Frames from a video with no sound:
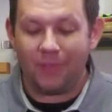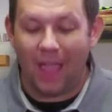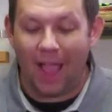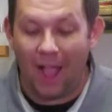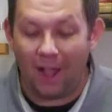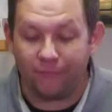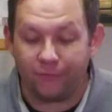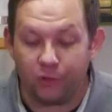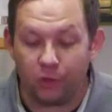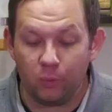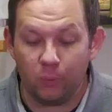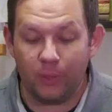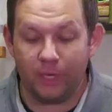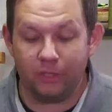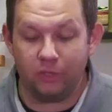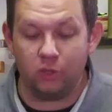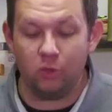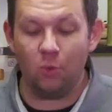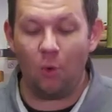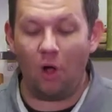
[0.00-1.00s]
After
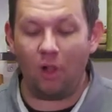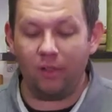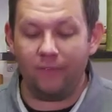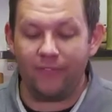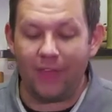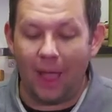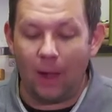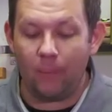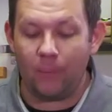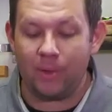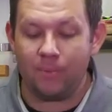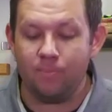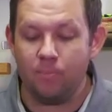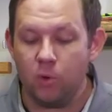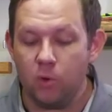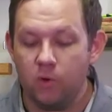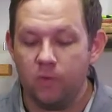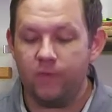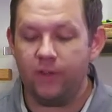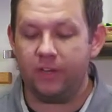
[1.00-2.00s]
we do all of that, we
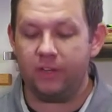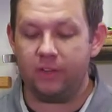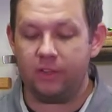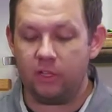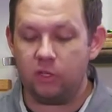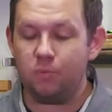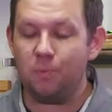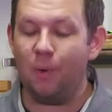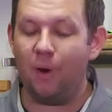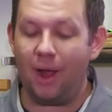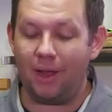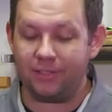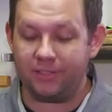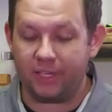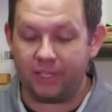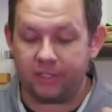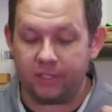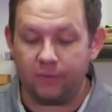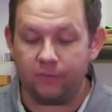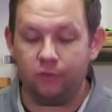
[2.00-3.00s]
move into this
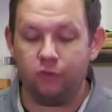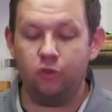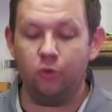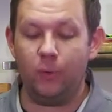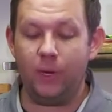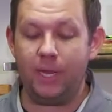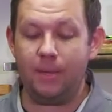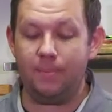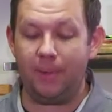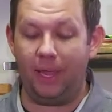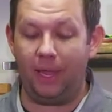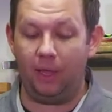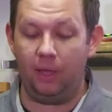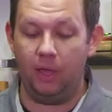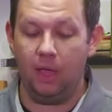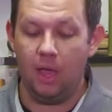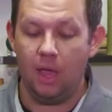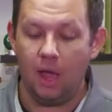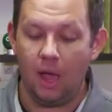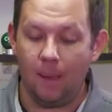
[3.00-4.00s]
process of
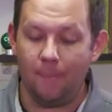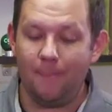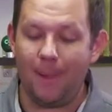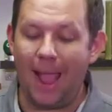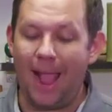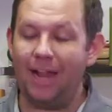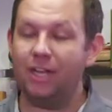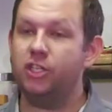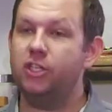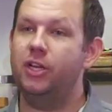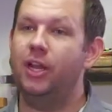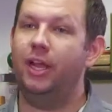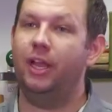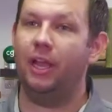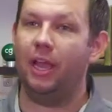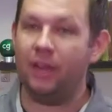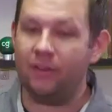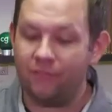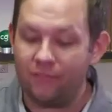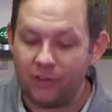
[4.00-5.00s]
dreaming,
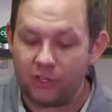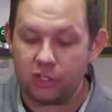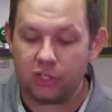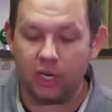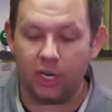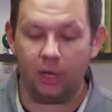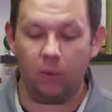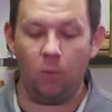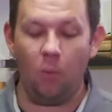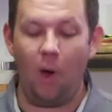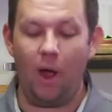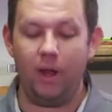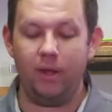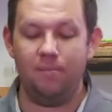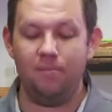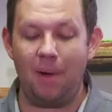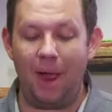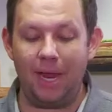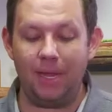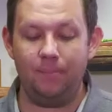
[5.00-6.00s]
imagining, envisioning
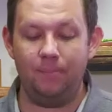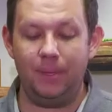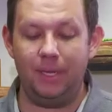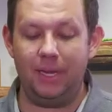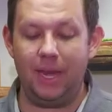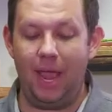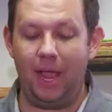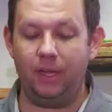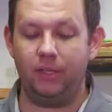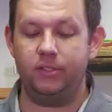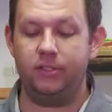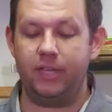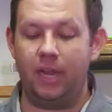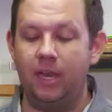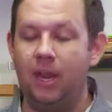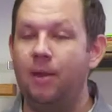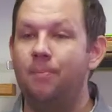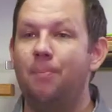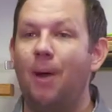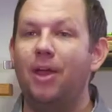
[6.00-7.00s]
what might be next.
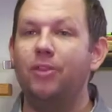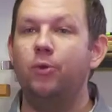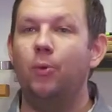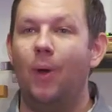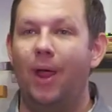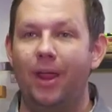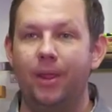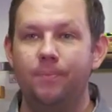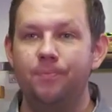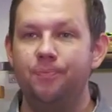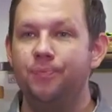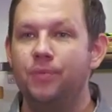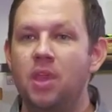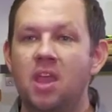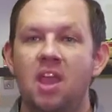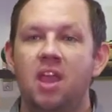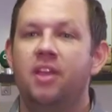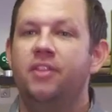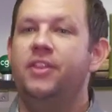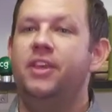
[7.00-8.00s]
And by the way,
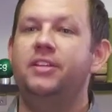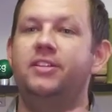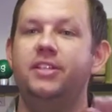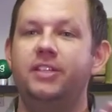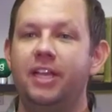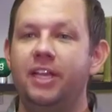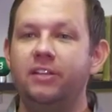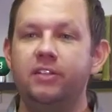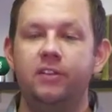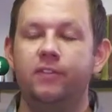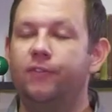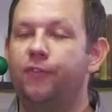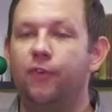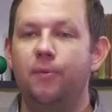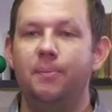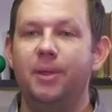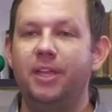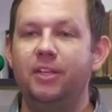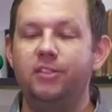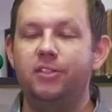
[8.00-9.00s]
this isn't
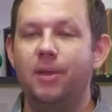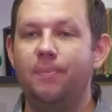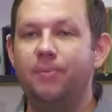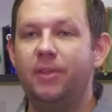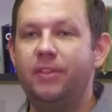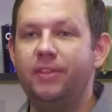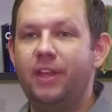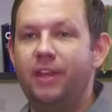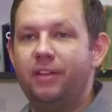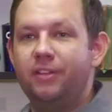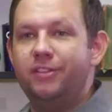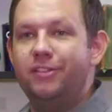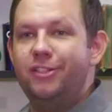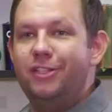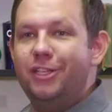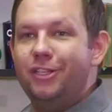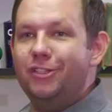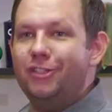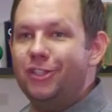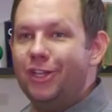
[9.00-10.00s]
for me something that is
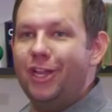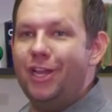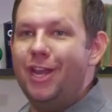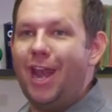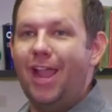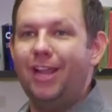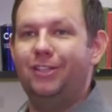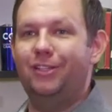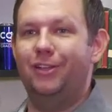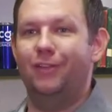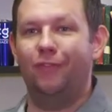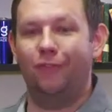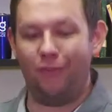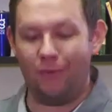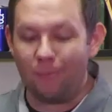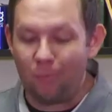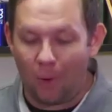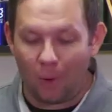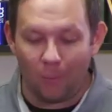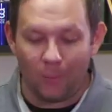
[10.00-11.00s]
disconnected
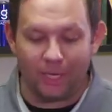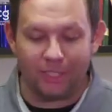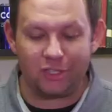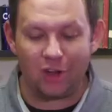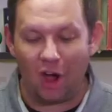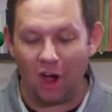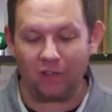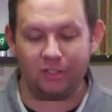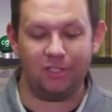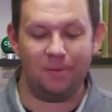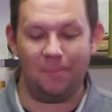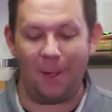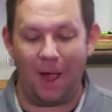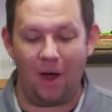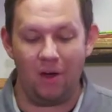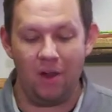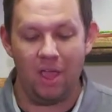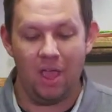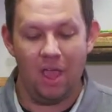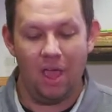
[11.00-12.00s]
from what we talked
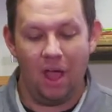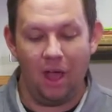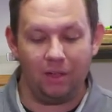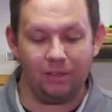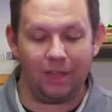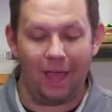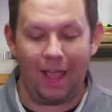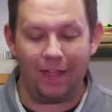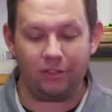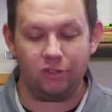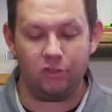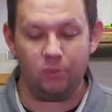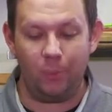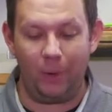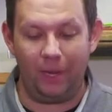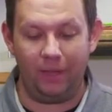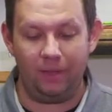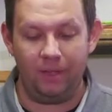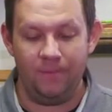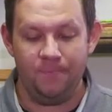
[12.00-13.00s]
about last
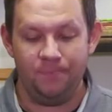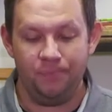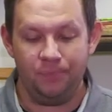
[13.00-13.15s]
week,